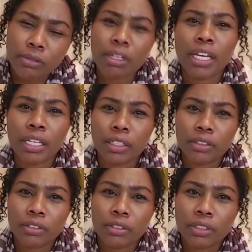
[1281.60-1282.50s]
Right?
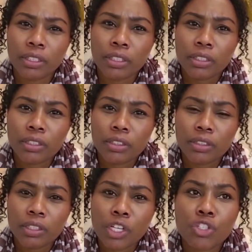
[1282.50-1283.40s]

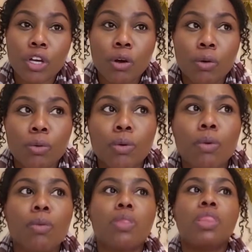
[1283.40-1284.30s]
So
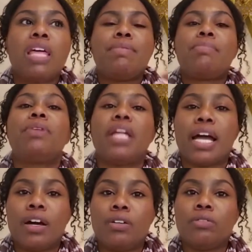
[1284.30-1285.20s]
let me put
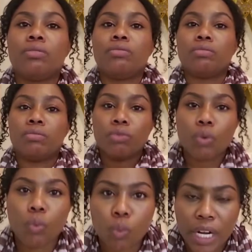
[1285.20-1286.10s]
out
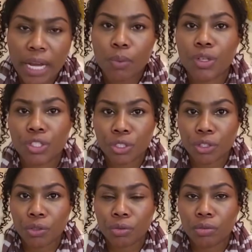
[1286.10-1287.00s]
what I want
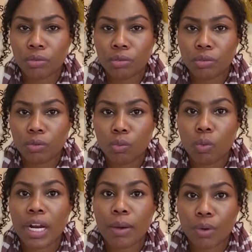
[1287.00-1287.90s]
to
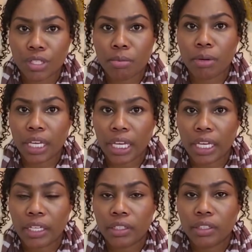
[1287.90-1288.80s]
what I want to bring
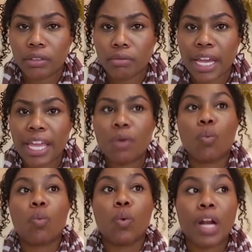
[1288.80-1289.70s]
in, right?
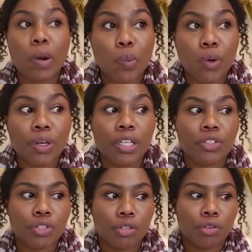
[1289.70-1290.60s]
What I
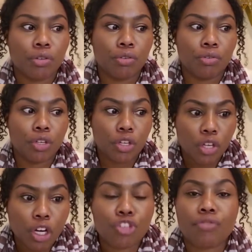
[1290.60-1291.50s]
want to
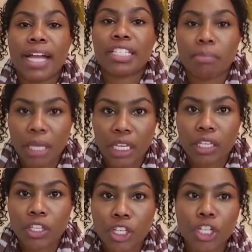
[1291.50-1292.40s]
attract to
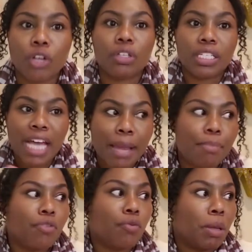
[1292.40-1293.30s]
me, you know, the
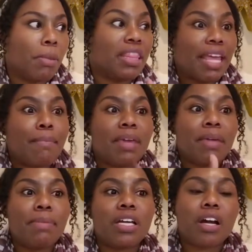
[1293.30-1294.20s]
type of women. Let
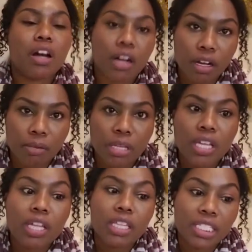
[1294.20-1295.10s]
me become
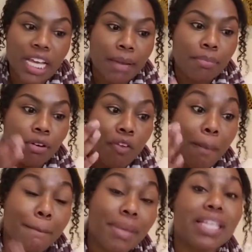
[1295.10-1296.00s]
the type of
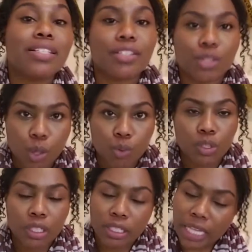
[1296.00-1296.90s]
business
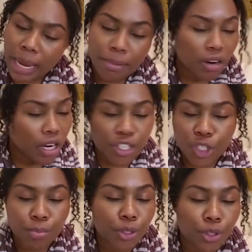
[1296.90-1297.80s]
owner, the type of
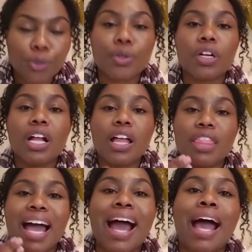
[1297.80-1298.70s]
entrepreneur
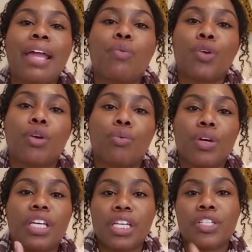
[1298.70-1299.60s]
that I want to
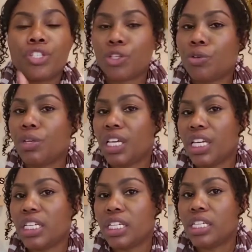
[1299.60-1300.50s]
run into
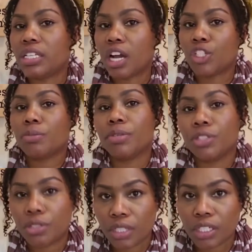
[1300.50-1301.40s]
in these
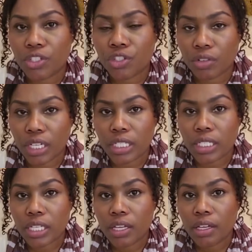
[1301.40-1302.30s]
entrepreneurial
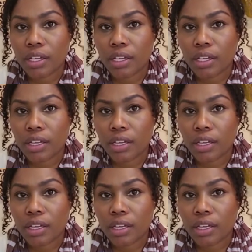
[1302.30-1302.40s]
streets,